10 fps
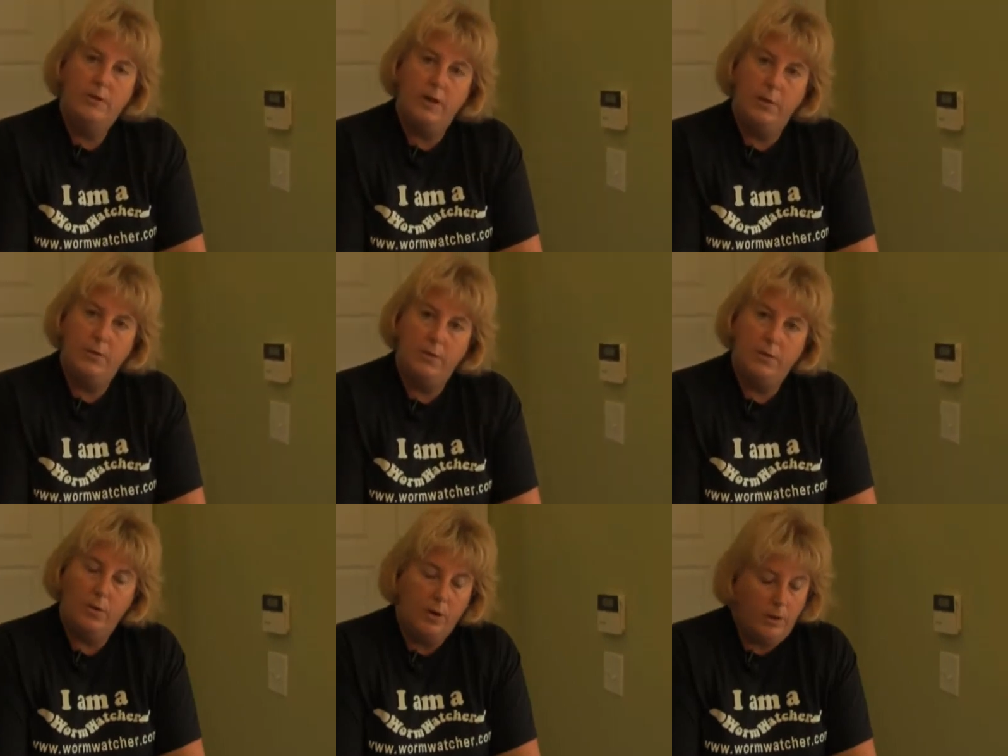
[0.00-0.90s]
type of
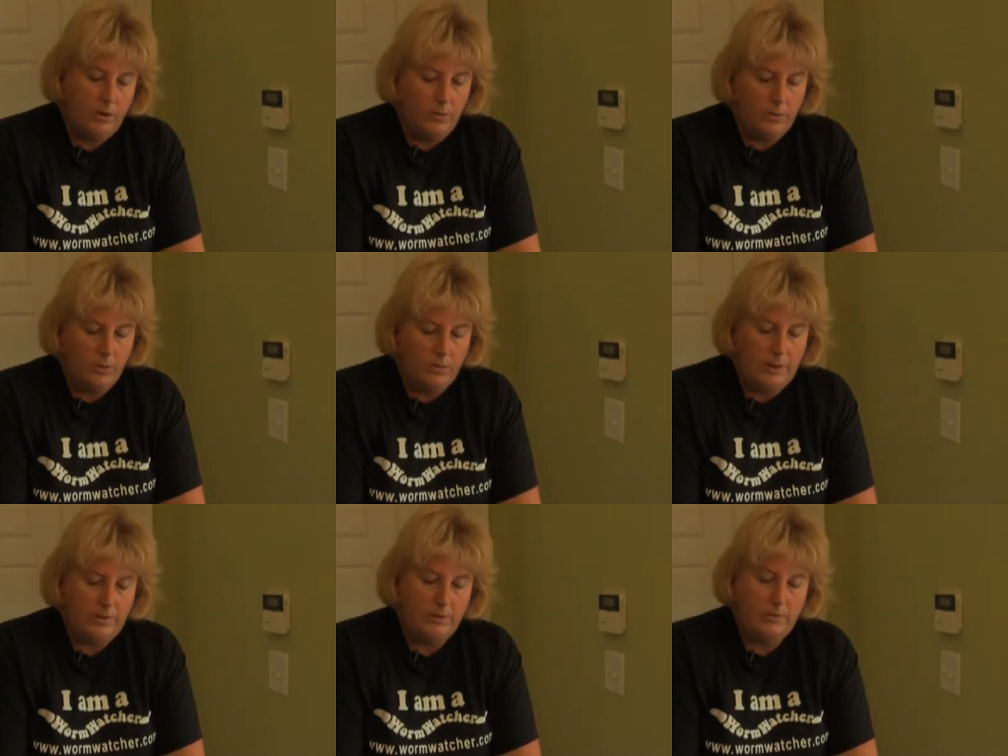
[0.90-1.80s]
soil or
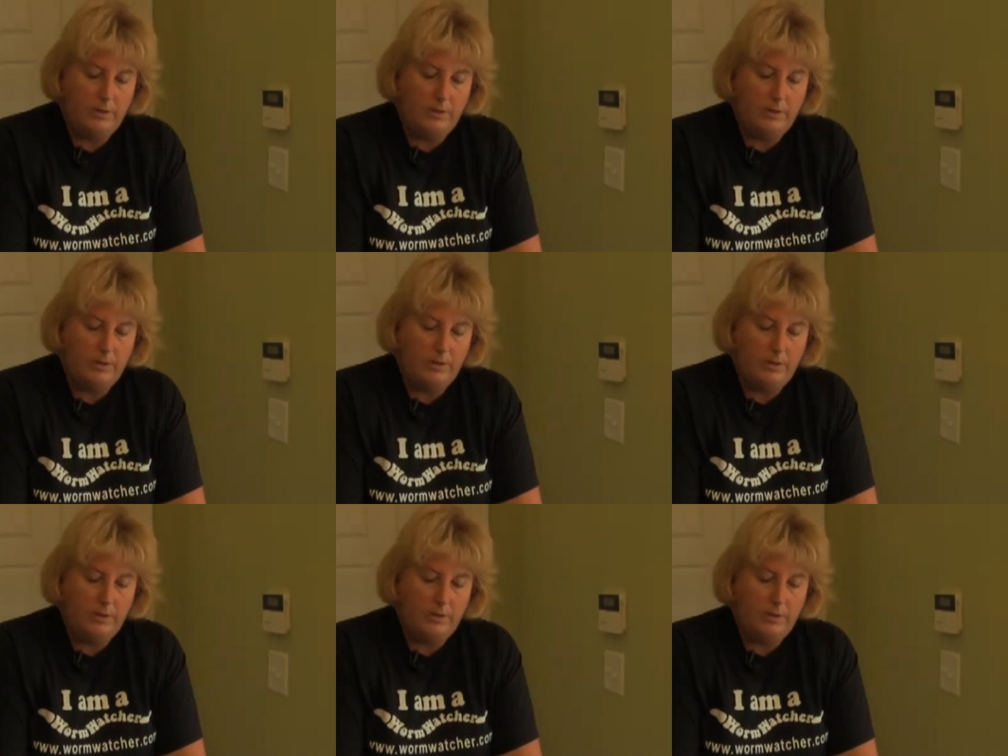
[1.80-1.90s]
basic,